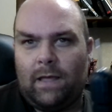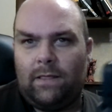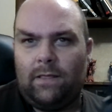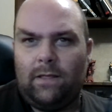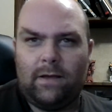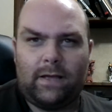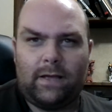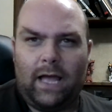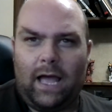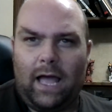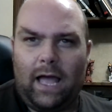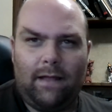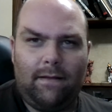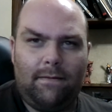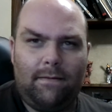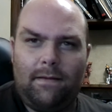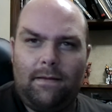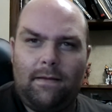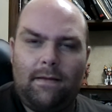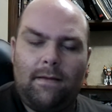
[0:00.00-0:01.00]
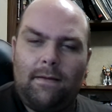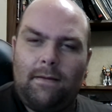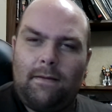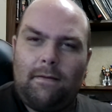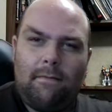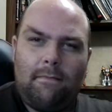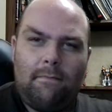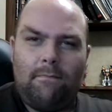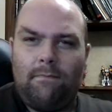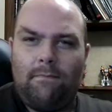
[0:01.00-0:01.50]
Look,
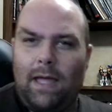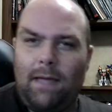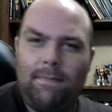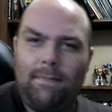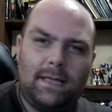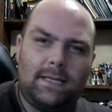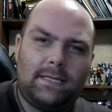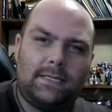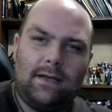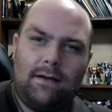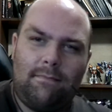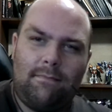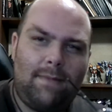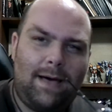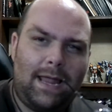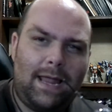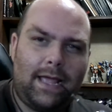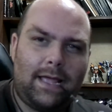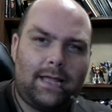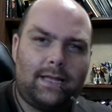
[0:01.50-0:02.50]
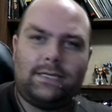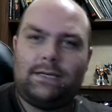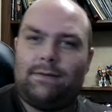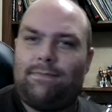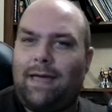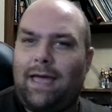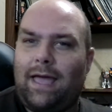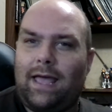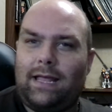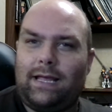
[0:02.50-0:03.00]
maybe somebody in
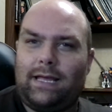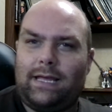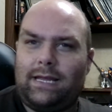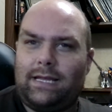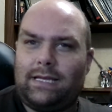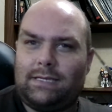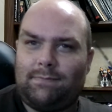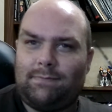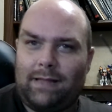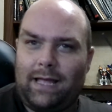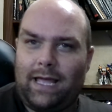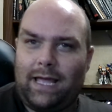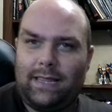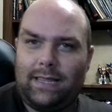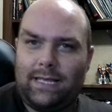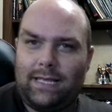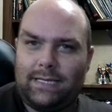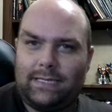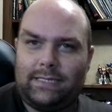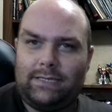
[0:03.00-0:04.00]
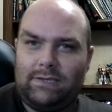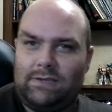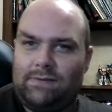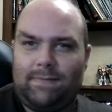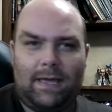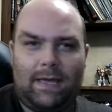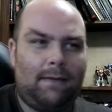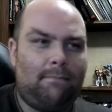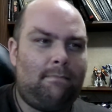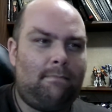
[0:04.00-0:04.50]
Japan can explain this to
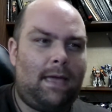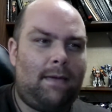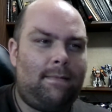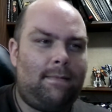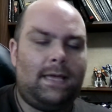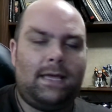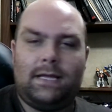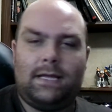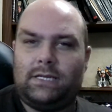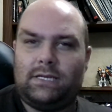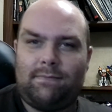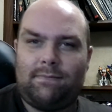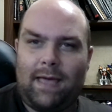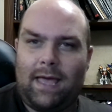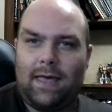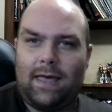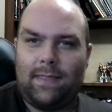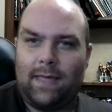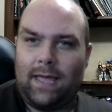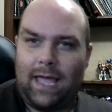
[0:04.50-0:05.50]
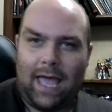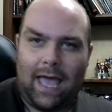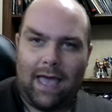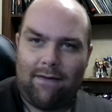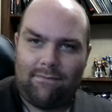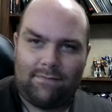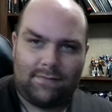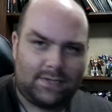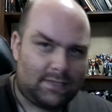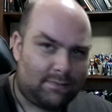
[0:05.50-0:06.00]
me. Maybe in Japan they
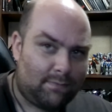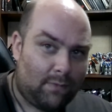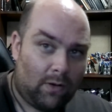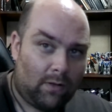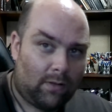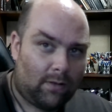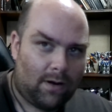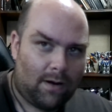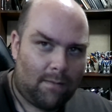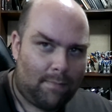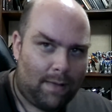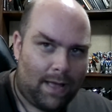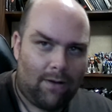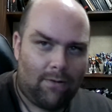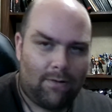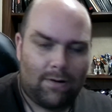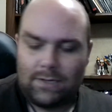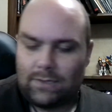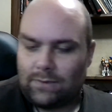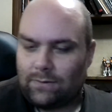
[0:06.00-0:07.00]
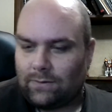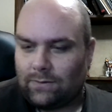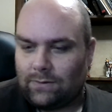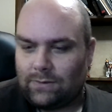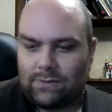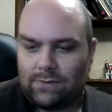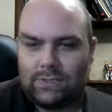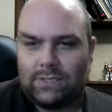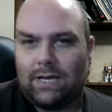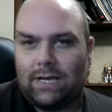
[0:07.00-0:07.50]
have smaller power
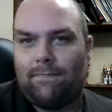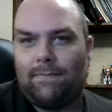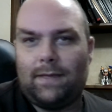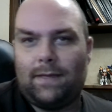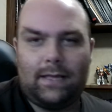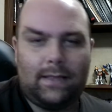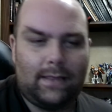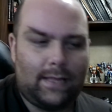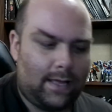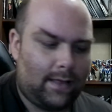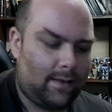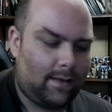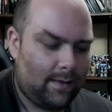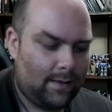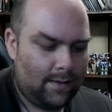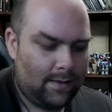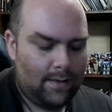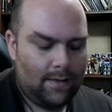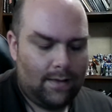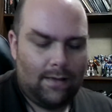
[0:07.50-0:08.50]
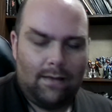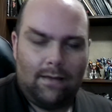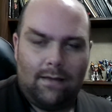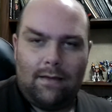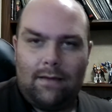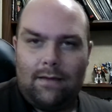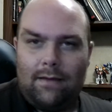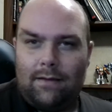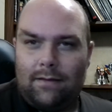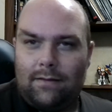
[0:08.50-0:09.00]
tools or something
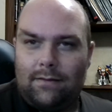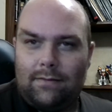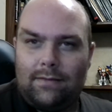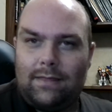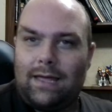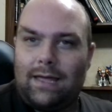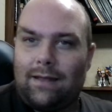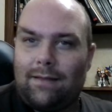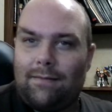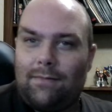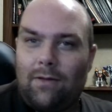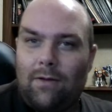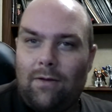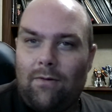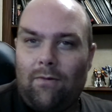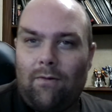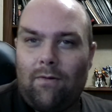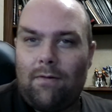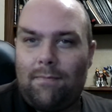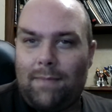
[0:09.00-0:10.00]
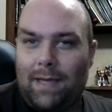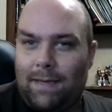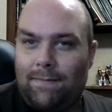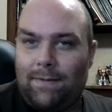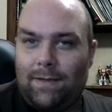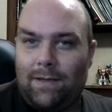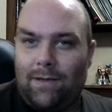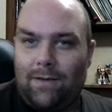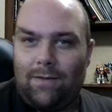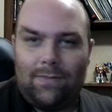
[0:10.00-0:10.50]
that or
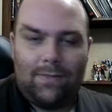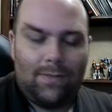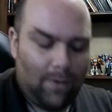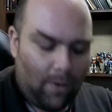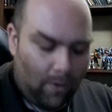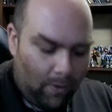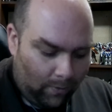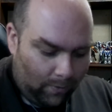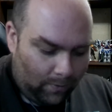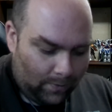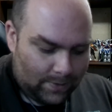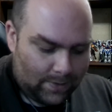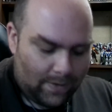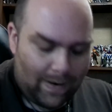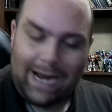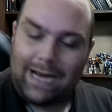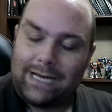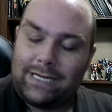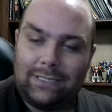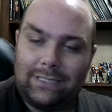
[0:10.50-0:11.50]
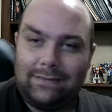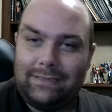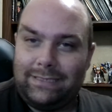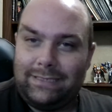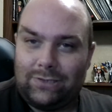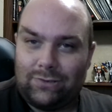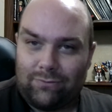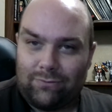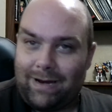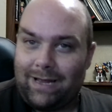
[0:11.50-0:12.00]
maybe the holes are actually
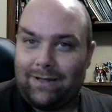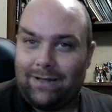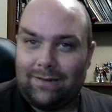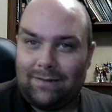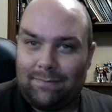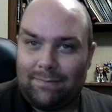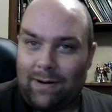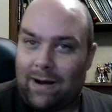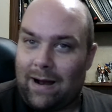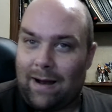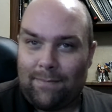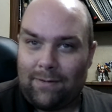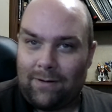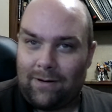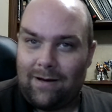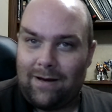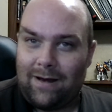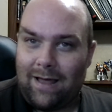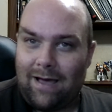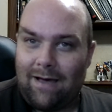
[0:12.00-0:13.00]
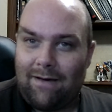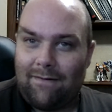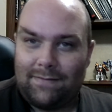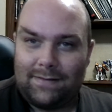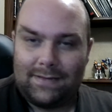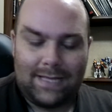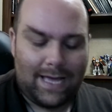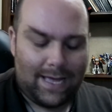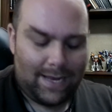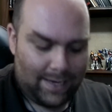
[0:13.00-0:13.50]
drilled proper enough
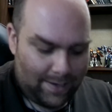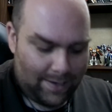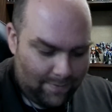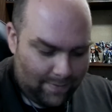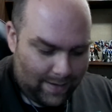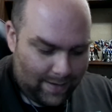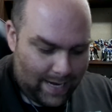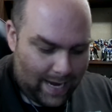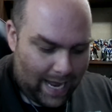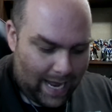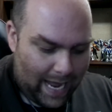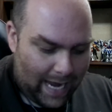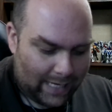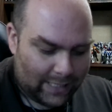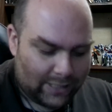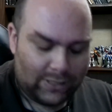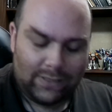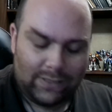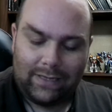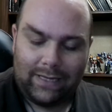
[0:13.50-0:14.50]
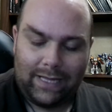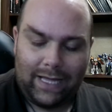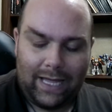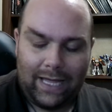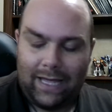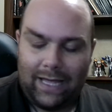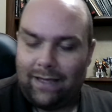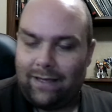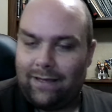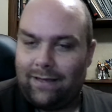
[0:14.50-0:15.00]
that you can actually